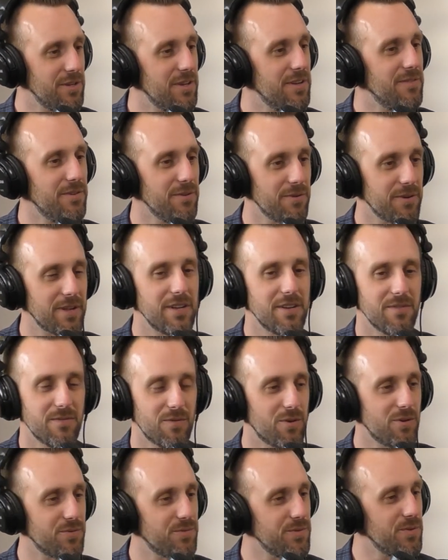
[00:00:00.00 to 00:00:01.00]
if you were getting
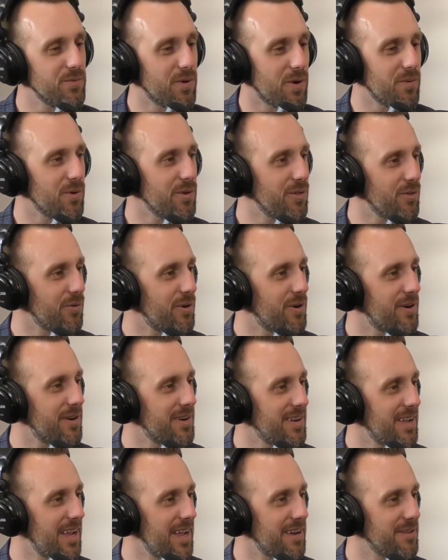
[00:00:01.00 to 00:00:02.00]
divorced, would you want one
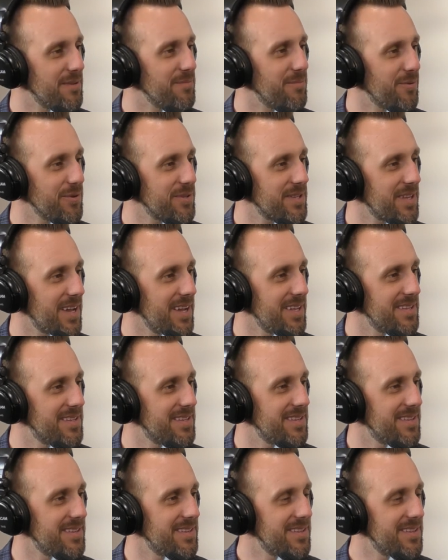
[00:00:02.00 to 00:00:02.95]
lawyer handling both sides?"